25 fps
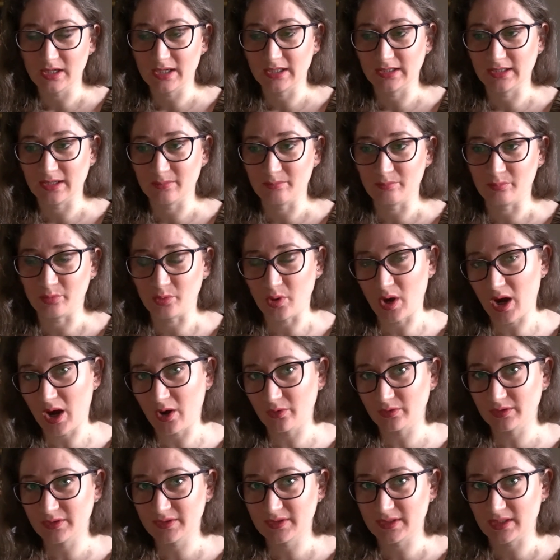in a
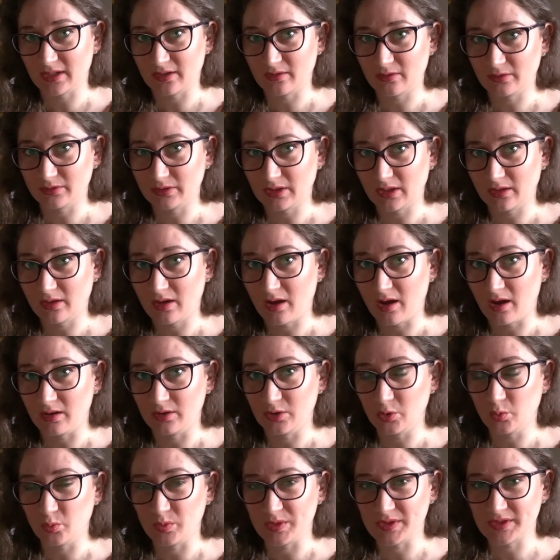brown terracotta
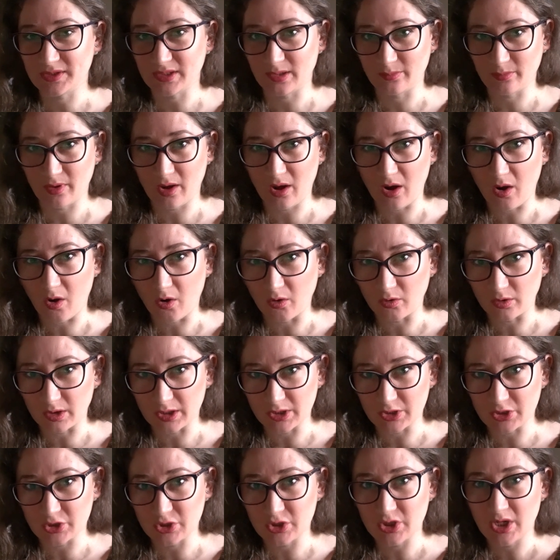color with some
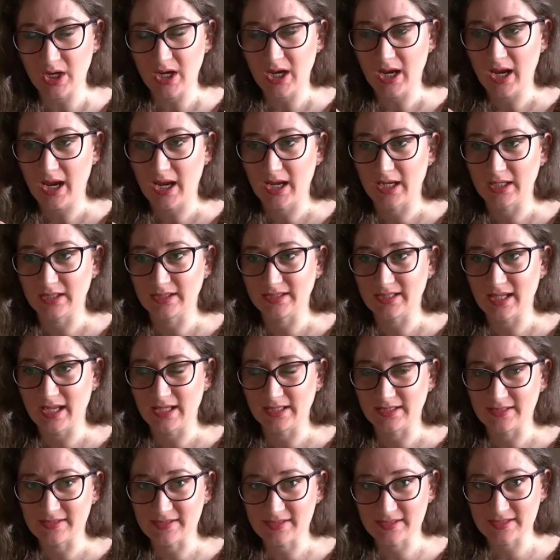orange
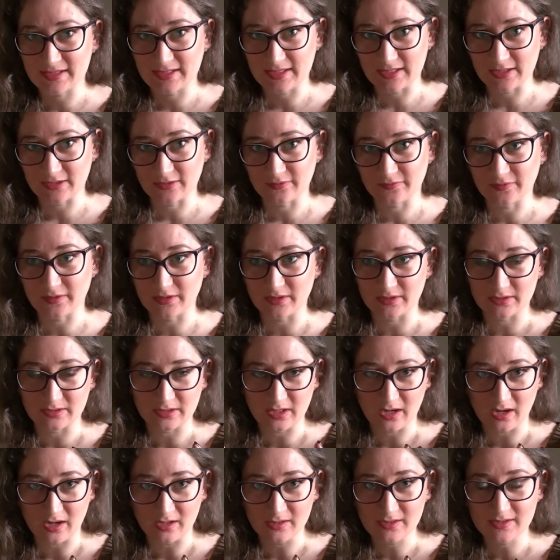and silver
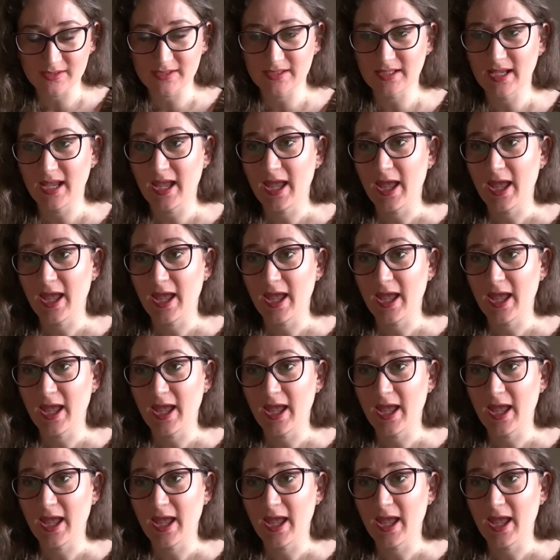dots.